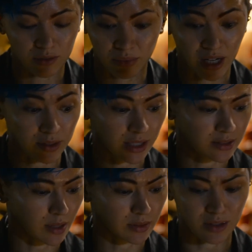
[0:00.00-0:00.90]
off on binary
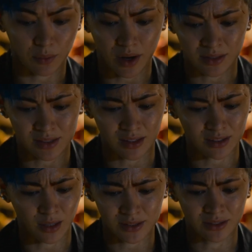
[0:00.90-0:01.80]
conceptions of the world and said
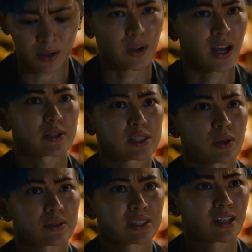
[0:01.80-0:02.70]
that there was no way I was
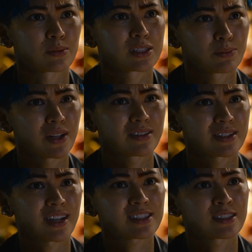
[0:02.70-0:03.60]
swallowing some symbolic
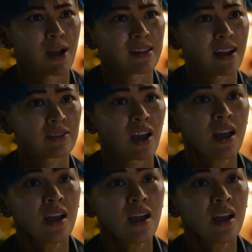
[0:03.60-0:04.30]
reduction in my life.